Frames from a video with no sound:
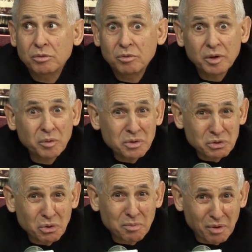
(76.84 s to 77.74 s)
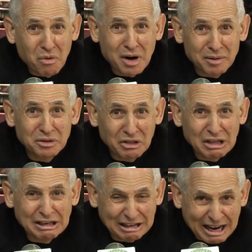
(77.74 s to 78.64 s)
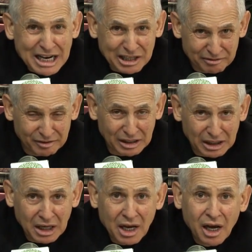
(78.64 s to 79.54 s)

we were sort of programmed to think negatively,